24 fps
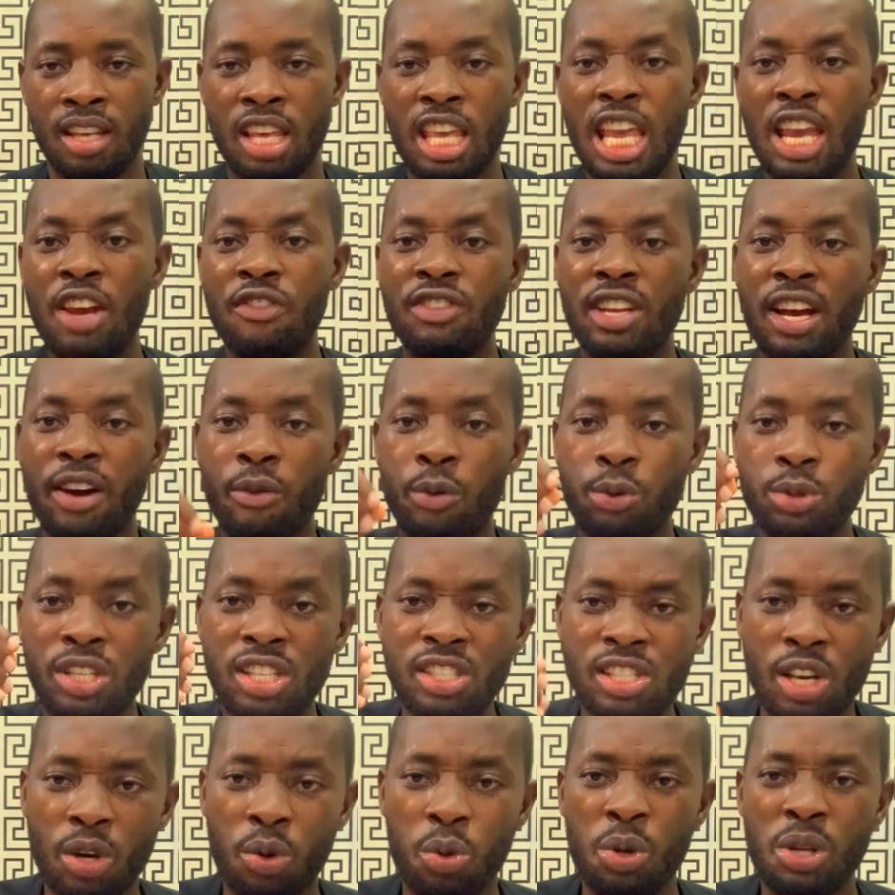If there was
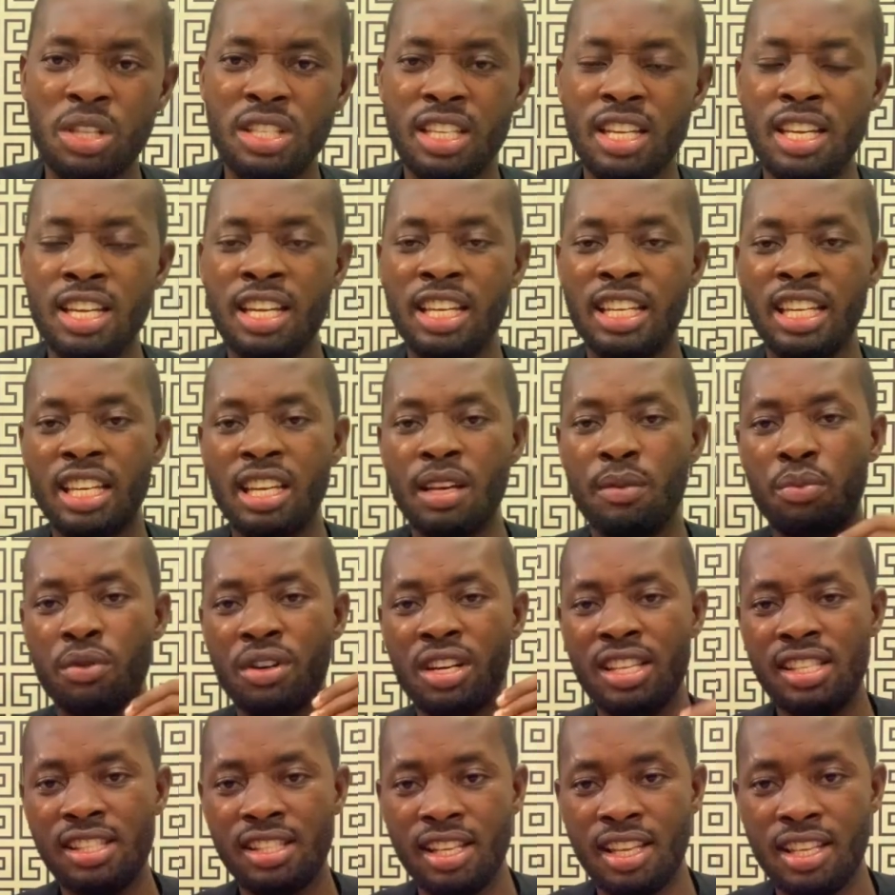insecurity in a
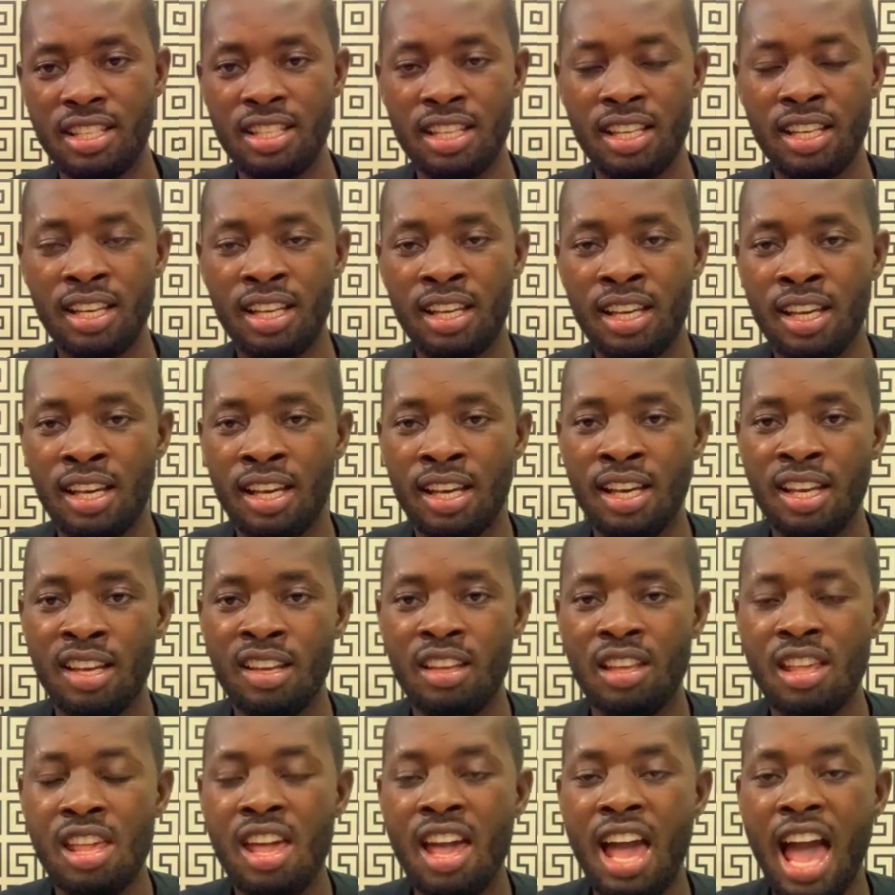neighboring state,
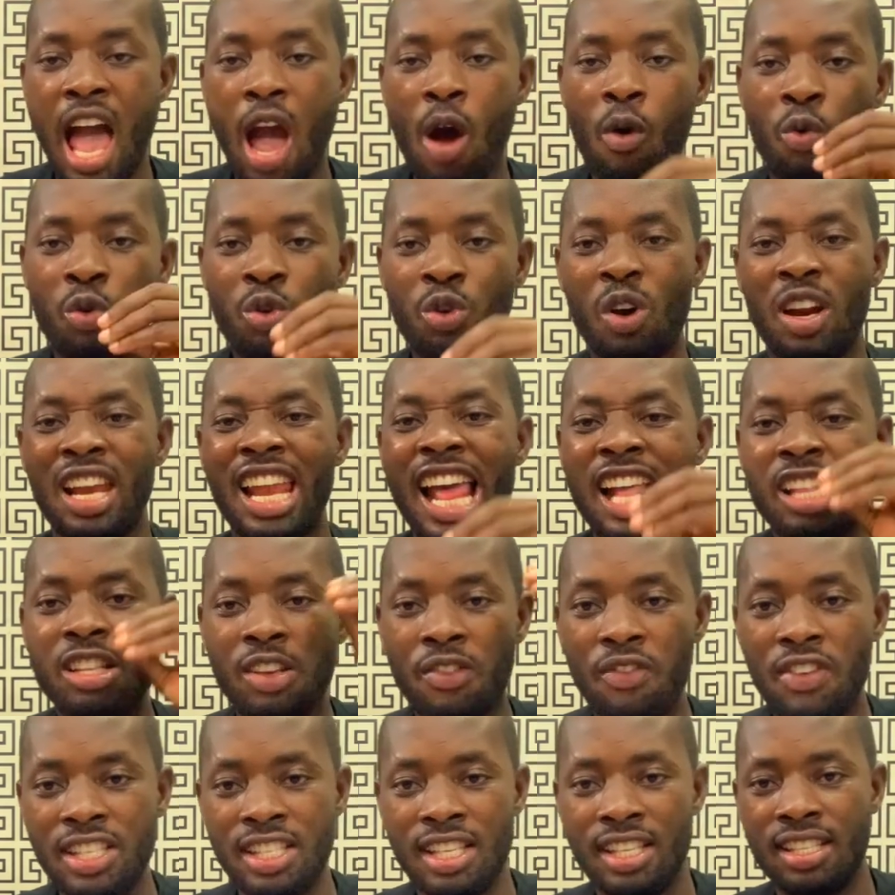I would not like
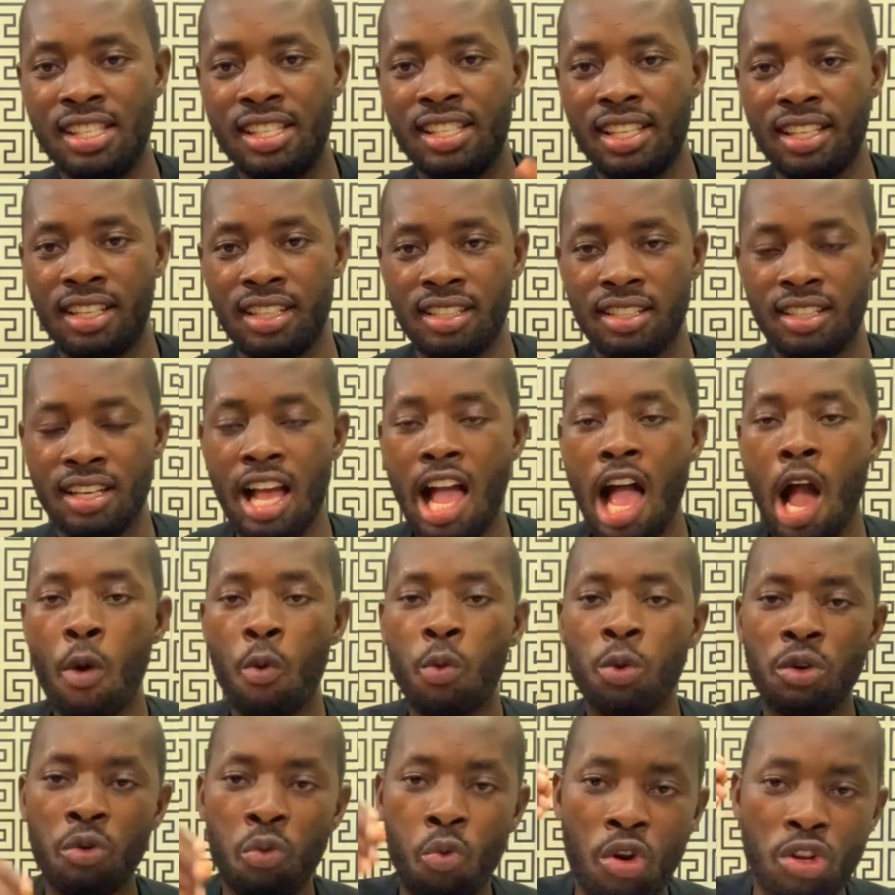to visit there. I
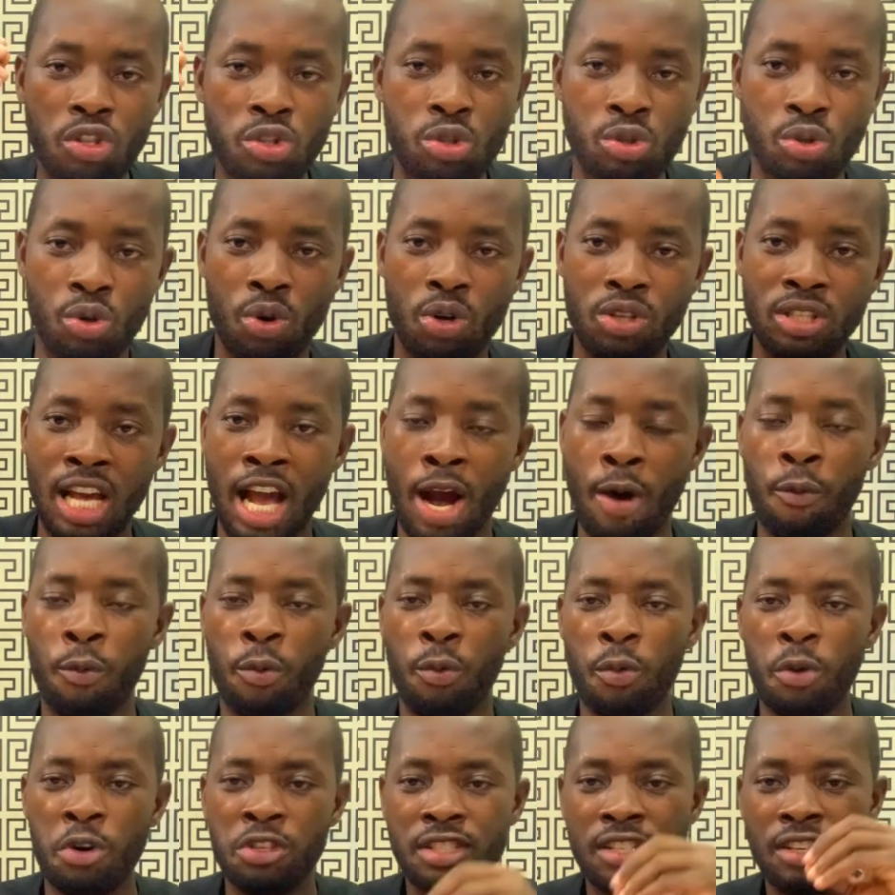won't want to go there. I
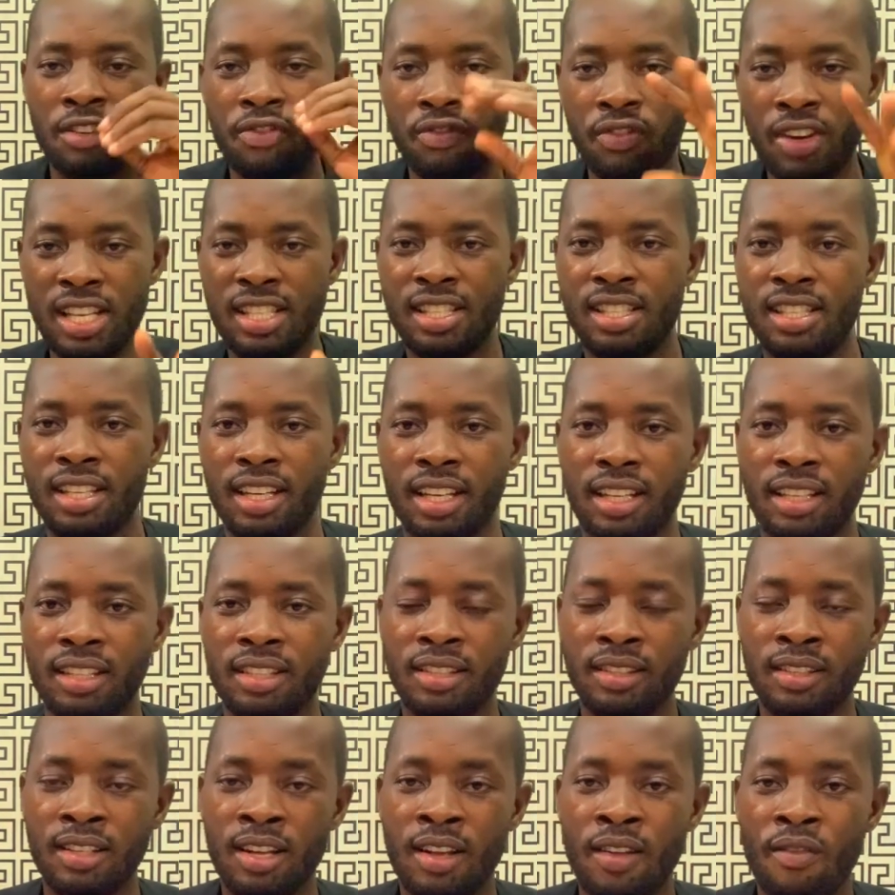won't want to invest there.
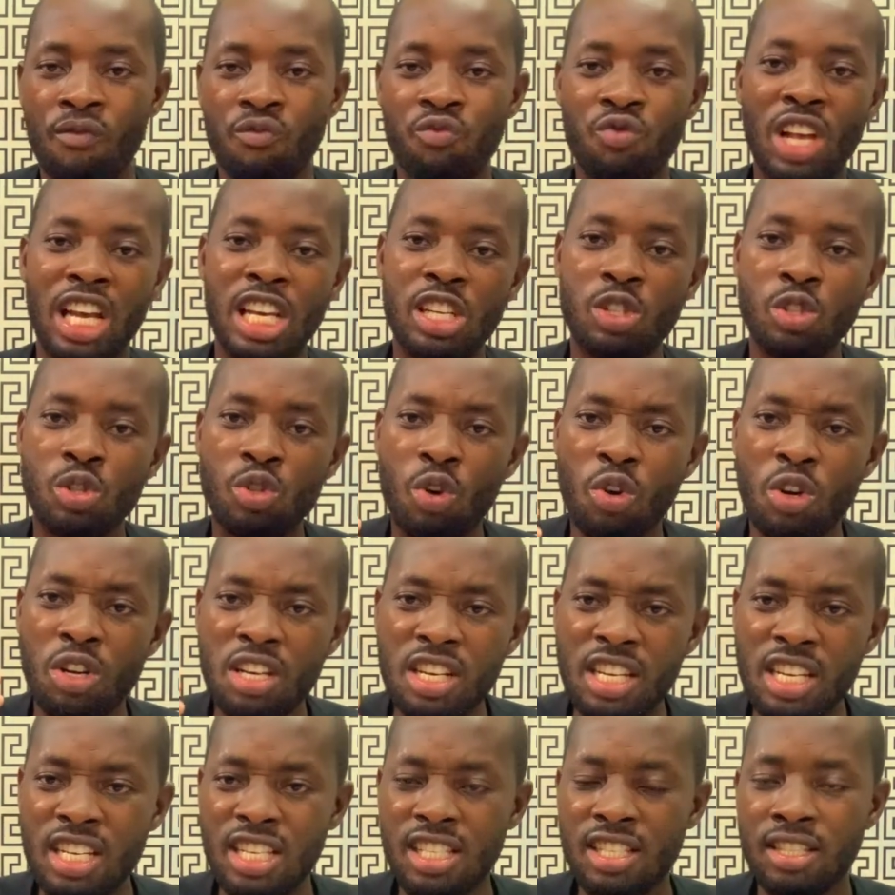There's no
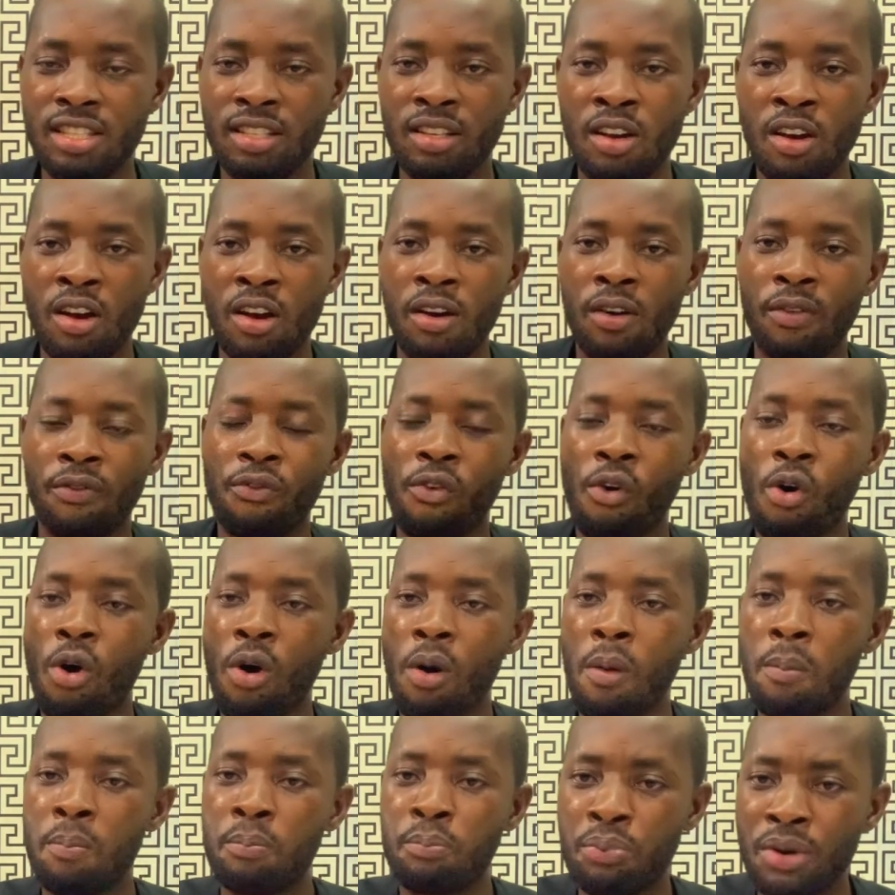need
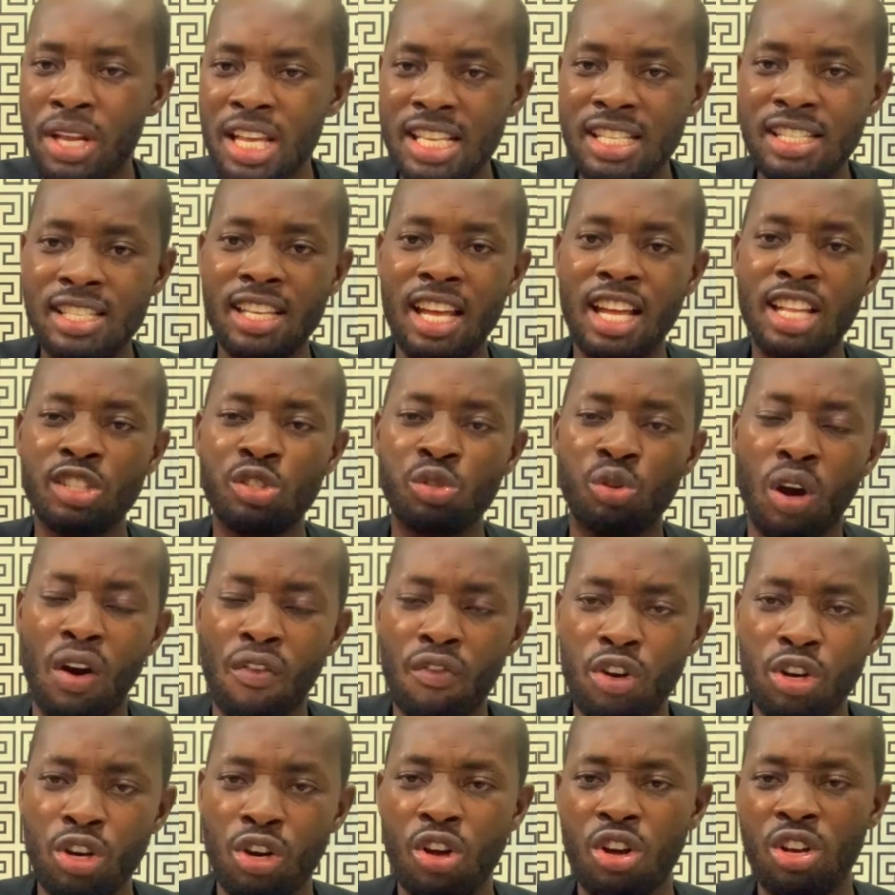for president,
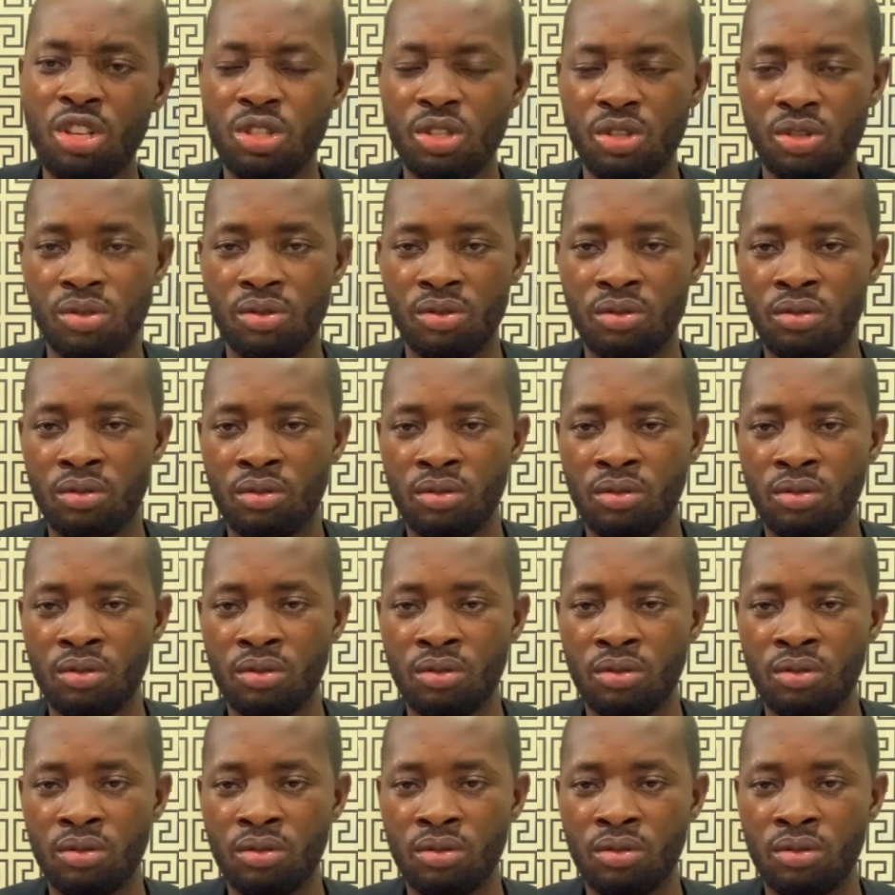governors